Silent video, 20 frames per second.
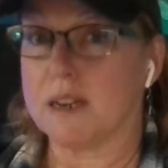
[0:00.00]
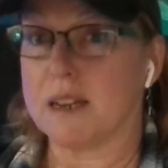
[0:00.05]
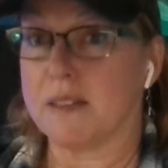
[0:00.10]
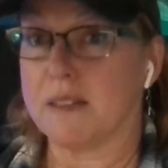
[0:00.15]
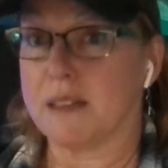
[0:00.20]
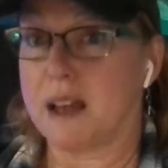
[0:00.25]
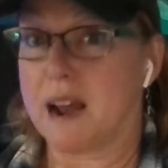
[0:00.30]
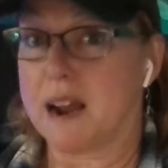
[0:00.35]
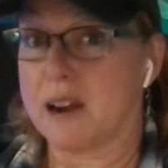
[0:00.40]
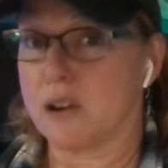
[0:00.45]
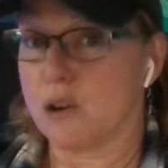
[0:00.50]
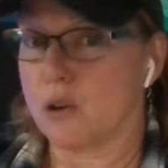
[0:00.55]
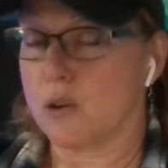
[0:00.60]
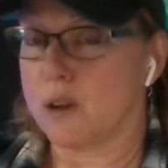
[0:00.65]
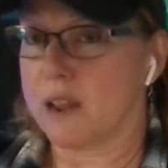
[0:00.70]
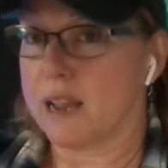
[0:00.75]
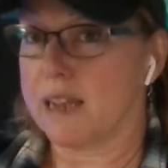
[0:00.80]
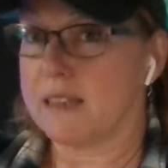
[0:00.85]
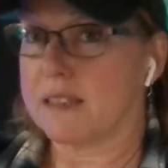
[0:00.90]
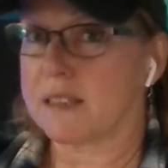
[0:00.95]
it in the Idaho
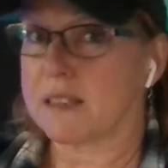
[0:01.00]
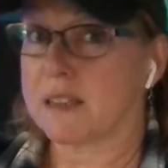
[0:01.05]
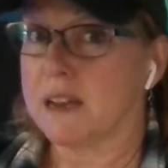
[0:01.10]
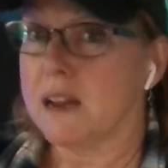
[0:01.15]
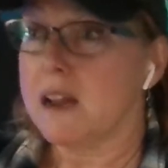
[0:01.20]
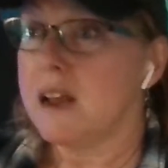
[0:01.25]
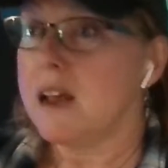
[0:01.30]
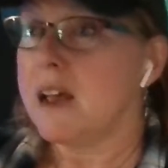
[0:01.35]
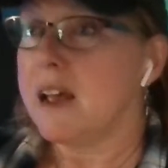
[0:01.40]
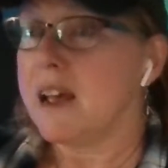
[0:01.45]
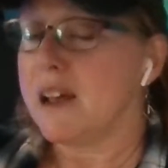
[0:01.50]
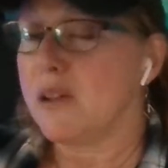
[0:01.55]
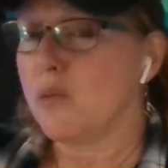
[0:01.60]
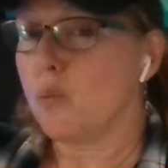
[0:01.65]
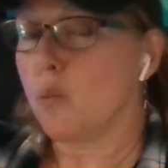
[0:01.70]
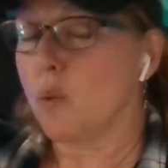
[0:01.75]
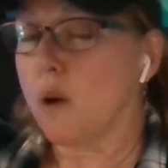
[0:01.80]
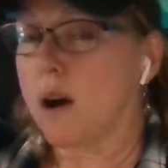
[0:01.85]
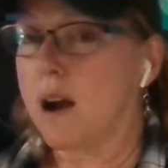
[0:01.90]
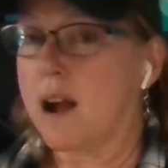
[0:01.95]
case.
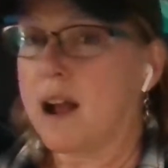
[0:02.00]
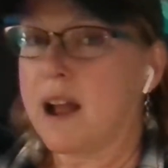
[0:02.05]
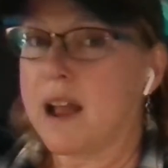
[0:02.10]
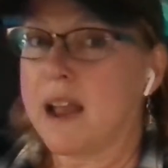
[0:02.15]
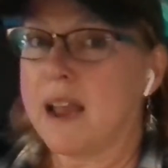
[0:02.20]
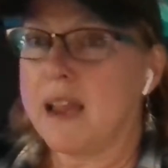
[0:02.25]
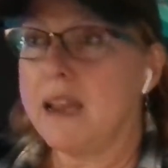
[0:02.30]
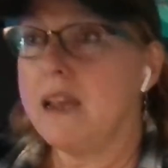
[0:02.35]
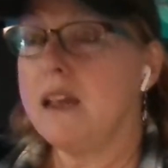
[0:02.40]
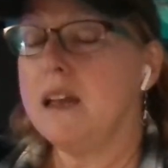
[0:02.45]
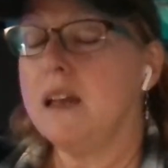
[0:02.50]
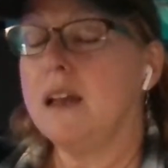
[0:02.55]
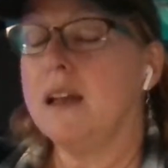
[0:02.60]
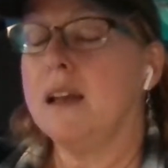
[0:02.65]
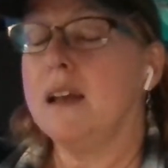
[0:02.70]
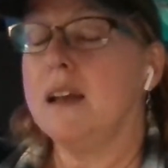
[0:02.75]
And why